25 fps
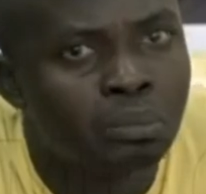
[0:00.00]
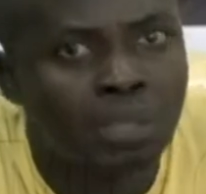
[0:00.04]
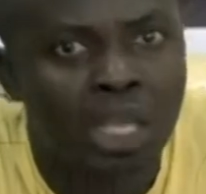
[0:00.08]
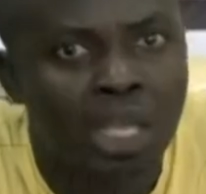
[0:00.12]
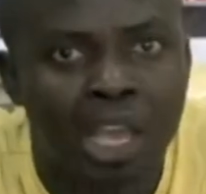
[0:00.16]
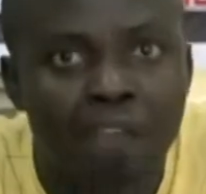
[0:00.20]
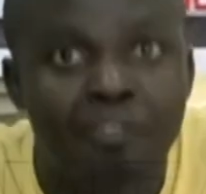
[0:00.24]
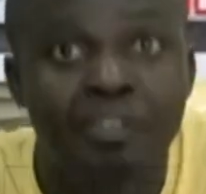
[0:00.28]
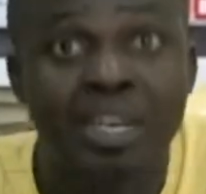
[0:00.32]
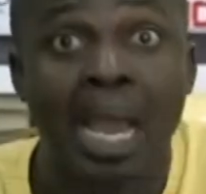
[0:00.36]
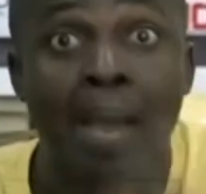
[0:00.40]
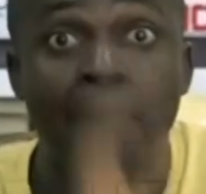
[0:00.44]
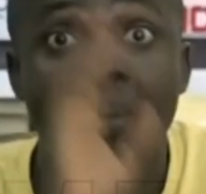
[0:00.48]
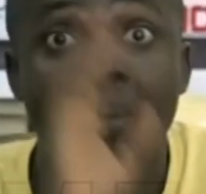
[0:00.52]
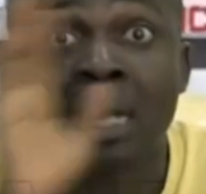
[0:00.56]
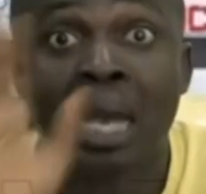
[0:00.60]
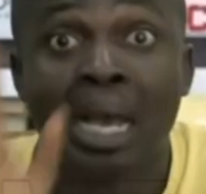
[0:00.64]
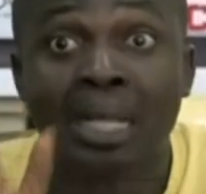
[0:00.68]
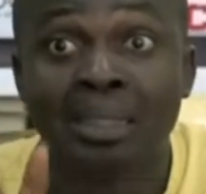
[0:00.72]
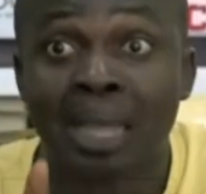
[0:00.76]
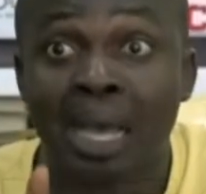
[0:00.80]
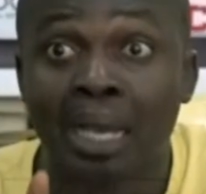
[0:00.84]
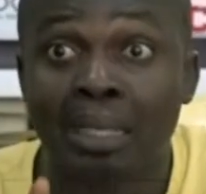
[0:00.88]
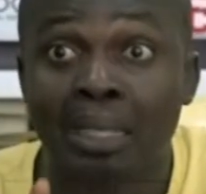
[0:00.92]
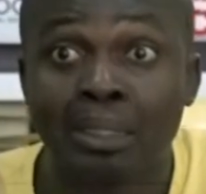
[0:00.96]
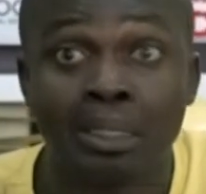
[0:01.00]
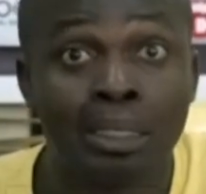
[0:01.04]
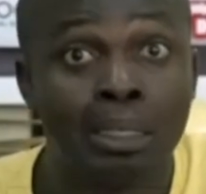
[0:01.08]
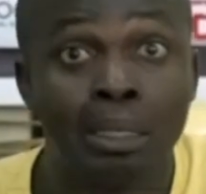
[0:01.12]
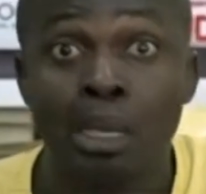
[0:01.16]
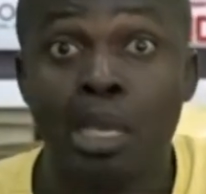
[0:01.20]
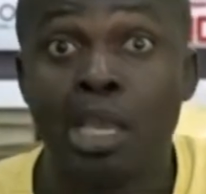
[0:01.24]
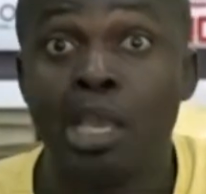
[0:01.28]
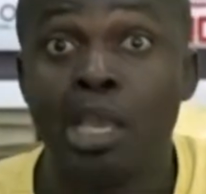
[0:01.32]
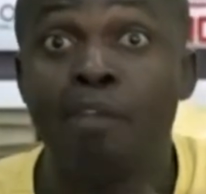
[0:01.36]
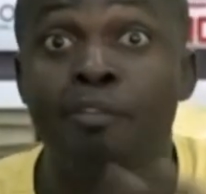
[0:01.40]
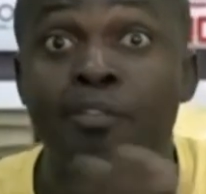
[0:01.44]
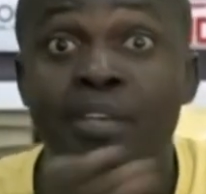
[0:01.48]
If they have been attacked,
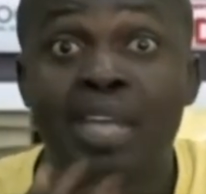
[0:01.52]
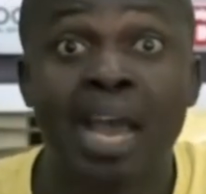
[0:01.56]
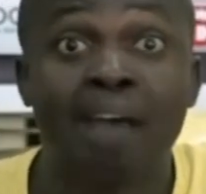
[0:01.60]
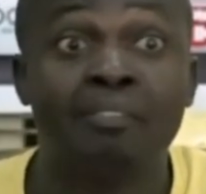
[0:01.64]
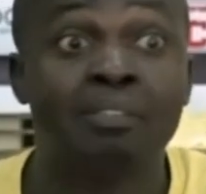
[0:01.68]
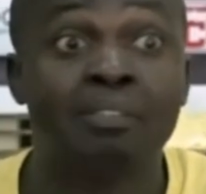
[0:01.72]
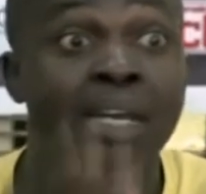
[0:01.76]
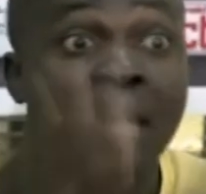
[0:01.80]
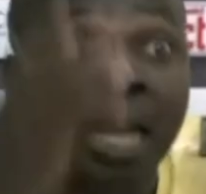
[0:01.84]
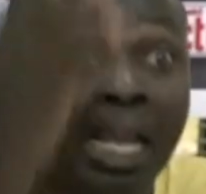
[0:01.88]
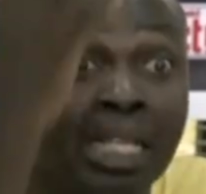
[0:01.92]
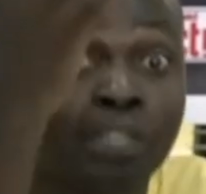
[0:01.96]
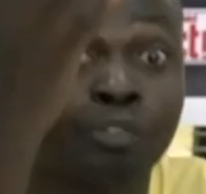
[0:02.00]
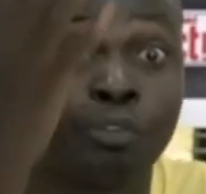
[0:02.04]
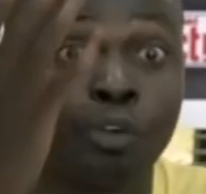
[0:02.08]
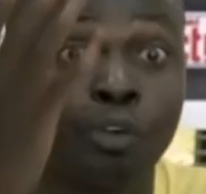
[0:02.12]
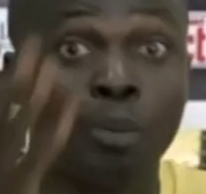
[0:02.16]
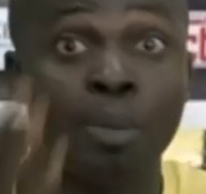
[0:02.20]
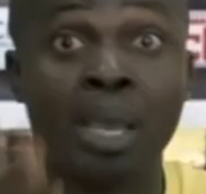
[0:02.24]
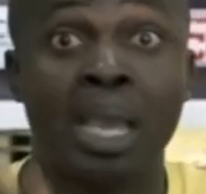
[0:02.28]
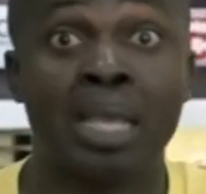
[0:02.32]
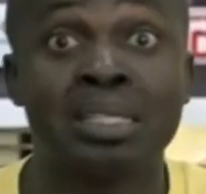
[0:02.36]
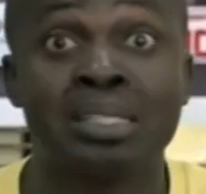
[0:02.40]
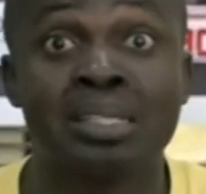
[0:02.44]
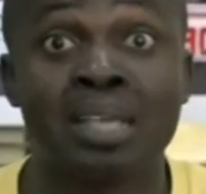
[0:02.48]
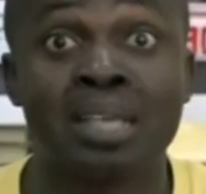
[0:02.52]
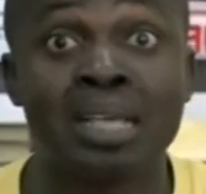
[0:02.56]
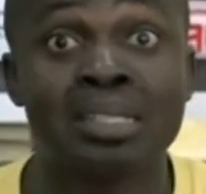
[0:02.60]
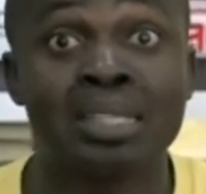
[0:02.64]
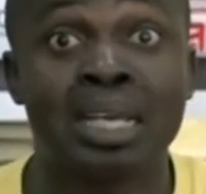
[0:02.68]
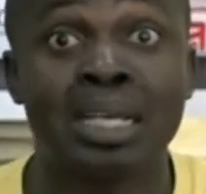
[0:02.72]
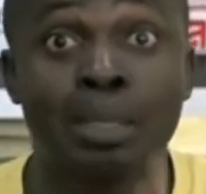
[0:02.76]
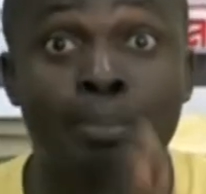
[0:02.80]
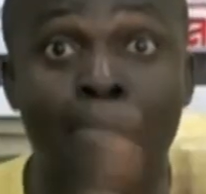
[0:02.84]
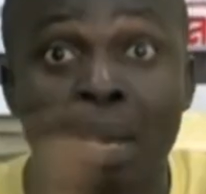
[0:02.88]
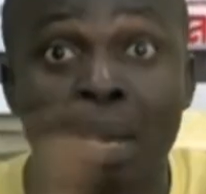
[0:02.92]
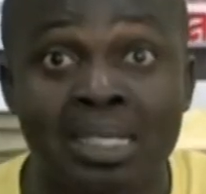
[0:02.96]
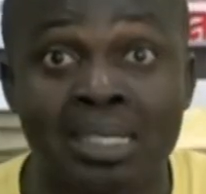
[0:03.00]
if they have learned from NSAS
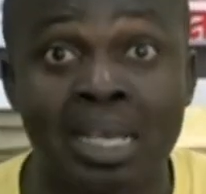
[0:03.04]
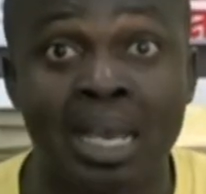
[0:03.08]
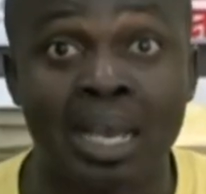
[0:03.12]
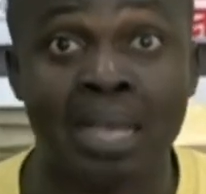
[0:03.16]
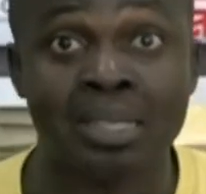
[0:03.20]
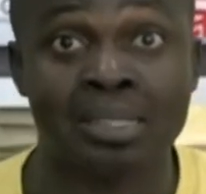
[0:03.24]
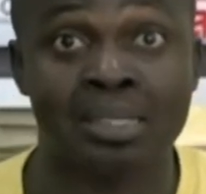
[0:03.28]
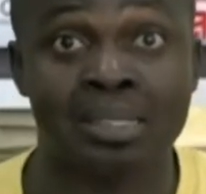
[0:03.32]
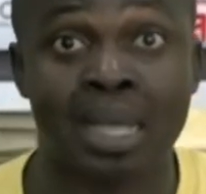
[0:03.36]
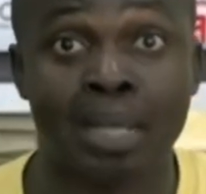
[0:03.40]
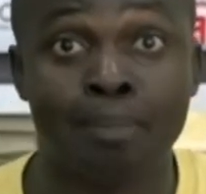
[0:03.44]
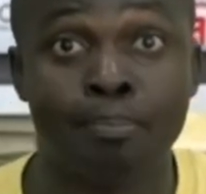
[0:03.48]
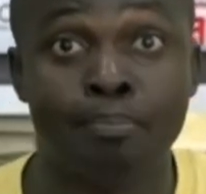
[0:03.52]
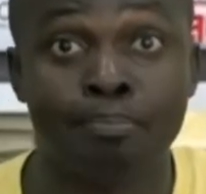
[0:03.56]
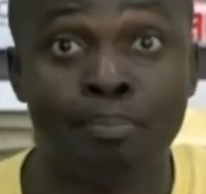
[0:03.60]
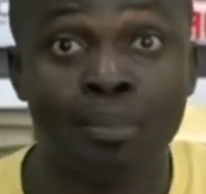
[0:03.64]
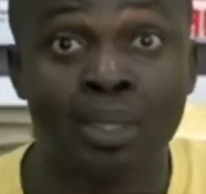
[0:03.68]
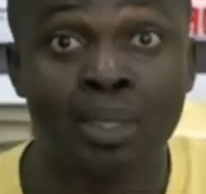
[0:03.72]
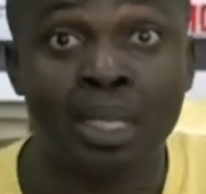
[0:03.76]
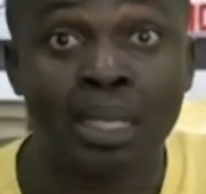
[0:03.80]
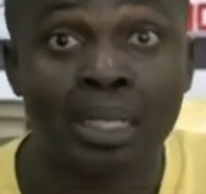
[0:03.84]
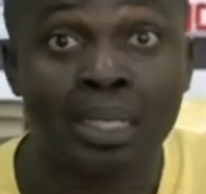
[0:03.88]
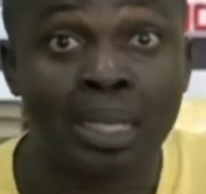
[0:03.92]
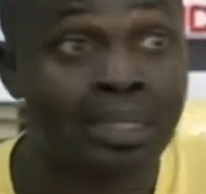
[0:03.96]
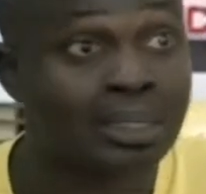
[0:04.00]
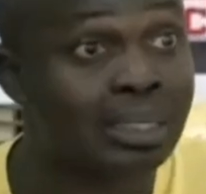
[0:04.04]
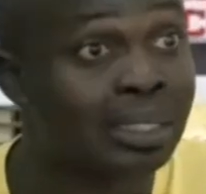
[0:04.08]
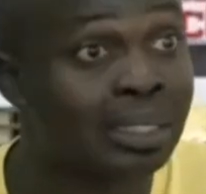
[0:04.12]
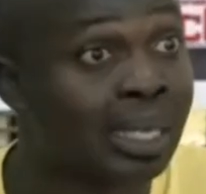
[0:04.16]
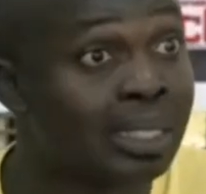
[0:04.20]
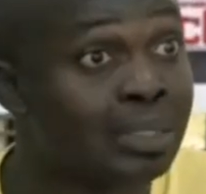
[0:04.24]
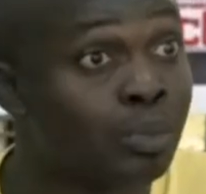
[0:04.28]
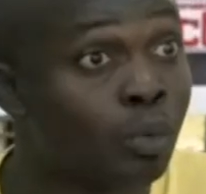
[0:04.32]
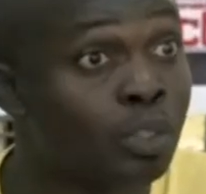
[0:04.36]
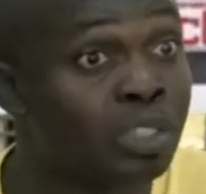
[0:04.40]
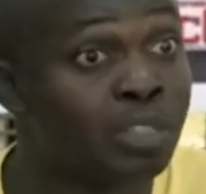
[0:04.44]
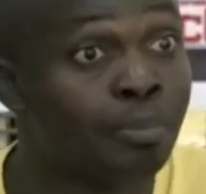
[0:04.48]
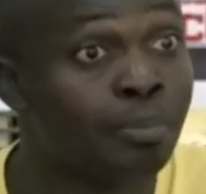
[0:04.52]
and the massacres
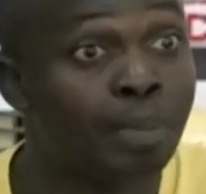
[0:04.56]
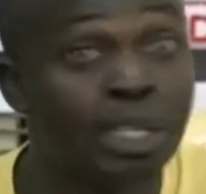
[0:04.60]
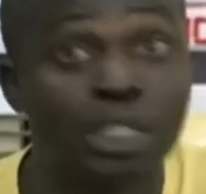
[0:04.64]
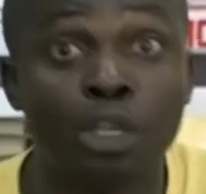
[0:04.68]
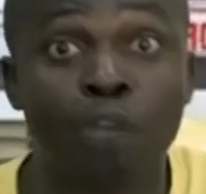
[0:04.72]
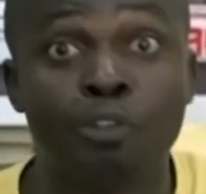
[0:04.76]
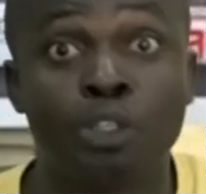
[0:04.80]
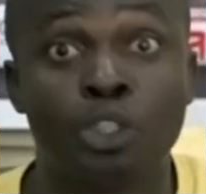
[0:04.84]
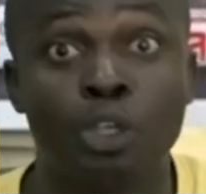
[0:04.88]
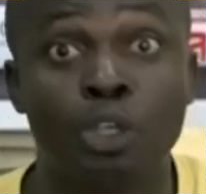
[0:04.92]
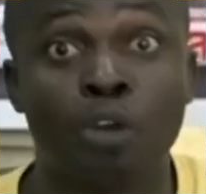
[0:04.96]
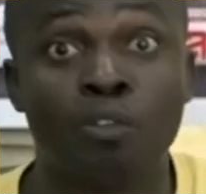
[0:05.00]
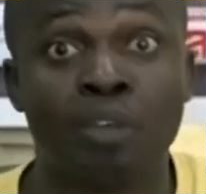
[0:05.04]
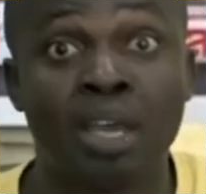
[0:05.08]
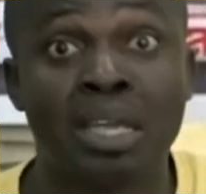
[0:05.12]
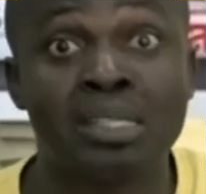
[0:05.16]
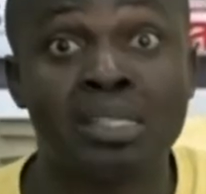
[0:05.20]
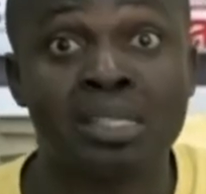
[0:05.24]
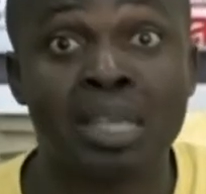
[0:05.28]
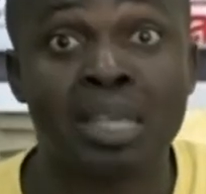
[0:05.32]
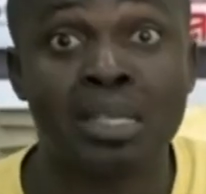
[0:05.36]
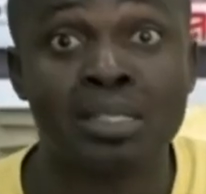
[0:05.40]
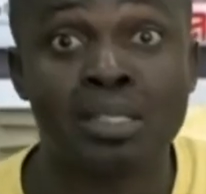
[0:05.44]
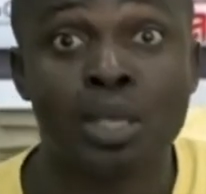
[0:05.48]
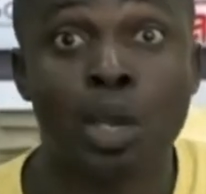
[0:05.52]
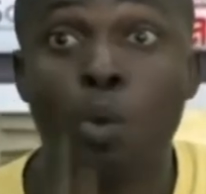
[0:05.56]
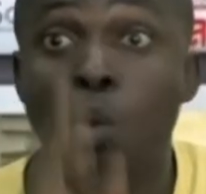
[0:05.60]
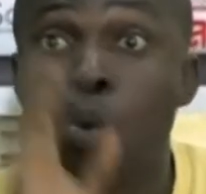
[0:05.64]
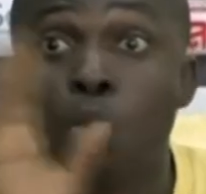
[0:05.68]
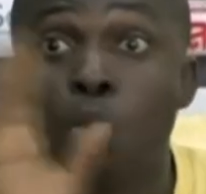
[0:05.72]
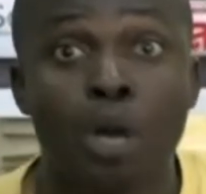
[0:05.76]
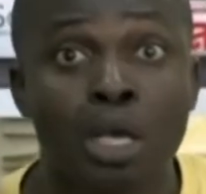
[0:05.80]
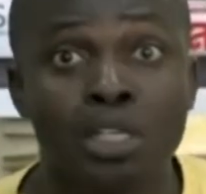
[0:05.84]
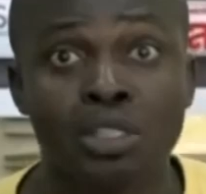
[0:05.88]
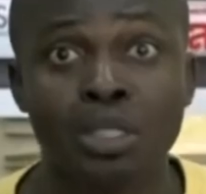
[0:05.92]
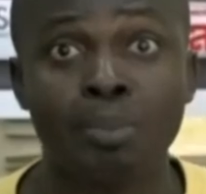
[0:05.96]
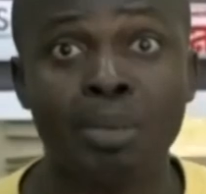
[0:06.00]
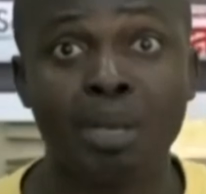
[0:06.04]
that was the major feature of NSAS, we will
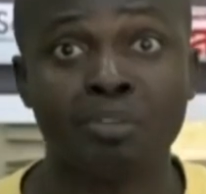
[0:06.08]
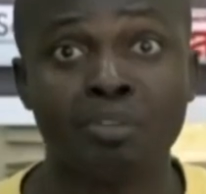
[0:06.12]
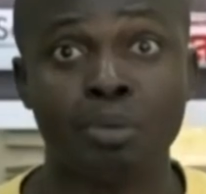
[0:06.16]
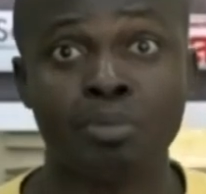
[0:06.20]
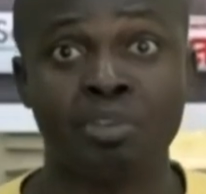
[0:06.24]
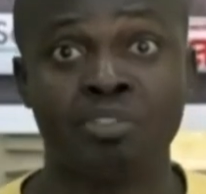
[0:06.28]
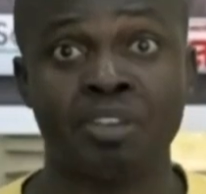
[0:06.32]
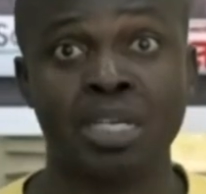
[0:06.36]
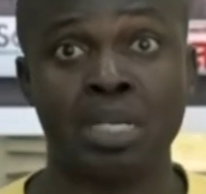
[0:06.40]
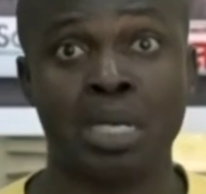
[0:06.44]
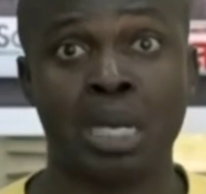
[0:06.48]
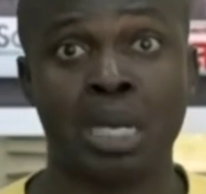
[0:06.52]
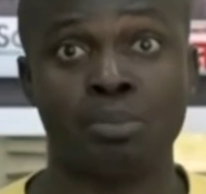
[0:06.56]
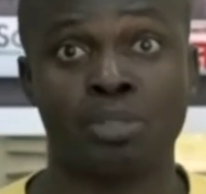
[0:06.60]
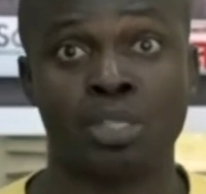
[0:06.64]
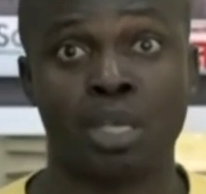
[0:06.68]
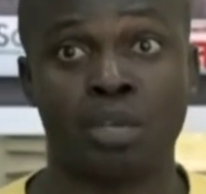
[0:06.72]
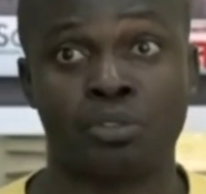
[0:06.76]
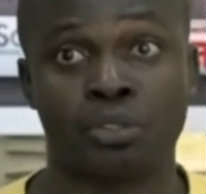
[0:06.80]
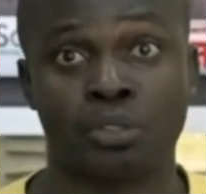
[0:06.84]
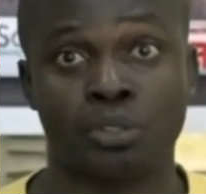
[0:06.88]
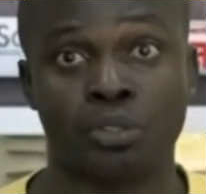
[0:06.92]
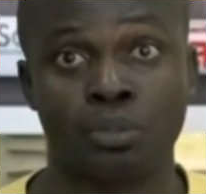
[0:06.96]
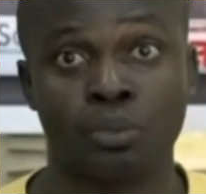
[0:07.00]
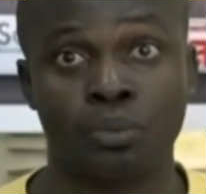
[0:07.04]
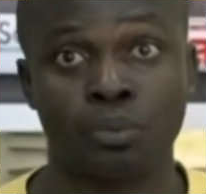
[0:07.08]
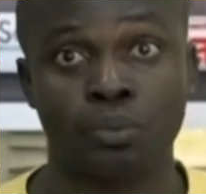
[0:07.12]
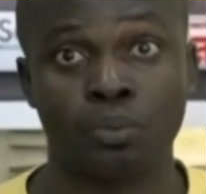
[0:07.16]
not stop them from defending themselves.